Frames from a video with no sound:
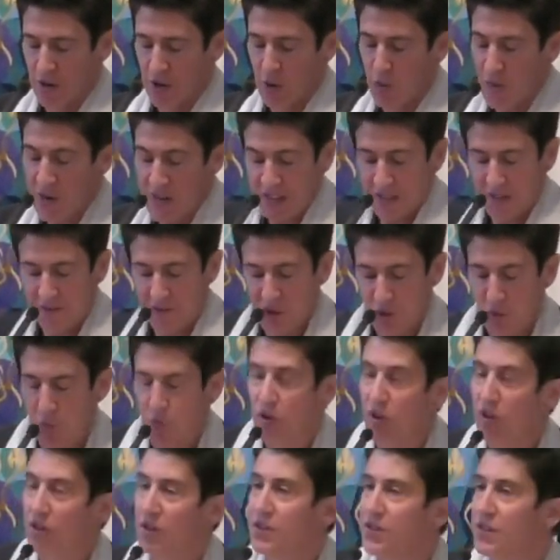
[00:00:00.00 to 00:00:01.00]
We live in a
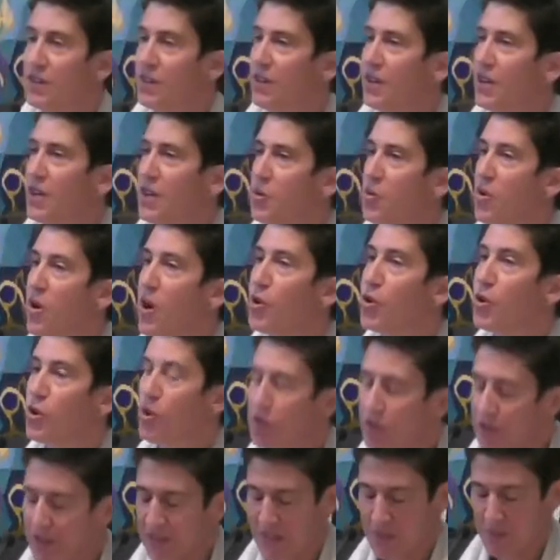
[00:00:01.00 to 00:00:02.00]
world where our
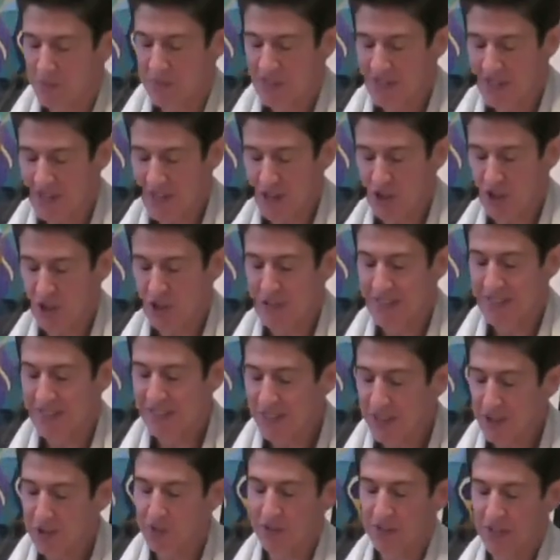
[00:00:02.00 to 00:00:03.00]
earthly possessions
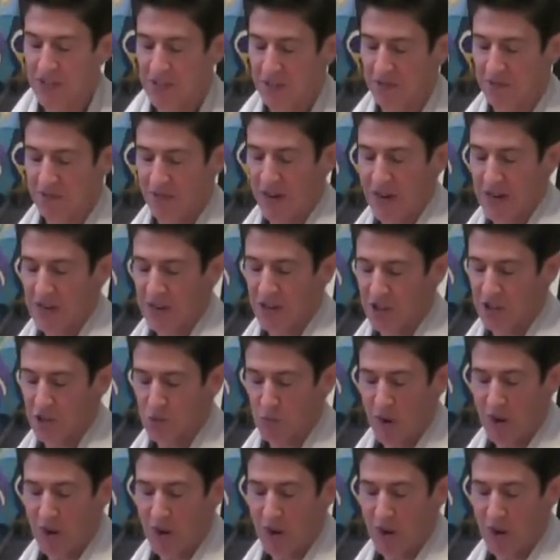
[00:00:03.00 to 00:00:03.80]
literally define us,